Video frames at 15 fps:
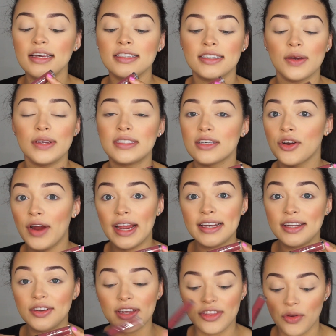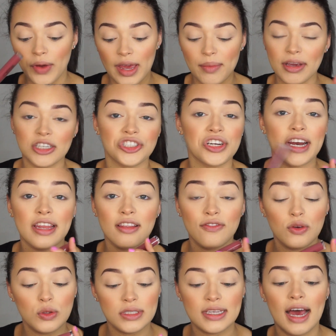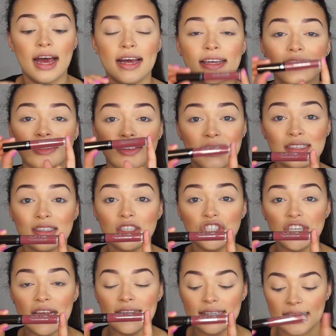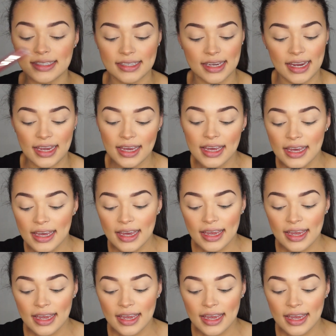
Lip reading: So it's a great deal either way because you're getting the full size. So this is the shade Tuscany.